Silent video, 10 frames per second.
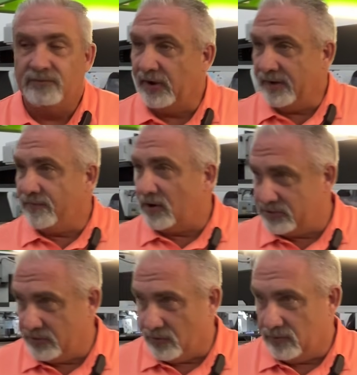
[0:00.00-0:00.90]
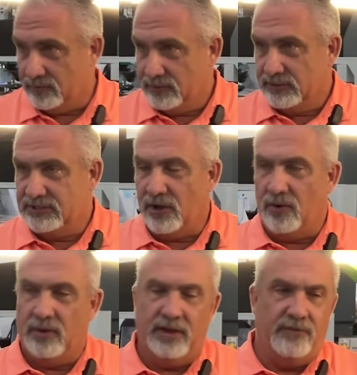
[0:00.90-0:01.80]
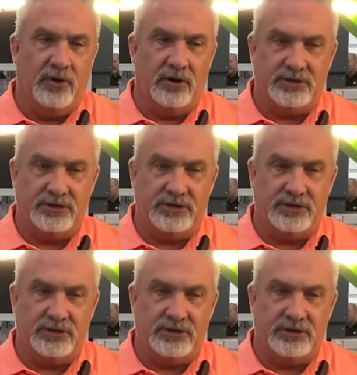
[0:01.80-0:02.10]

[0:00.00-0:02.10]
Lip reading: Very versatile. So if you're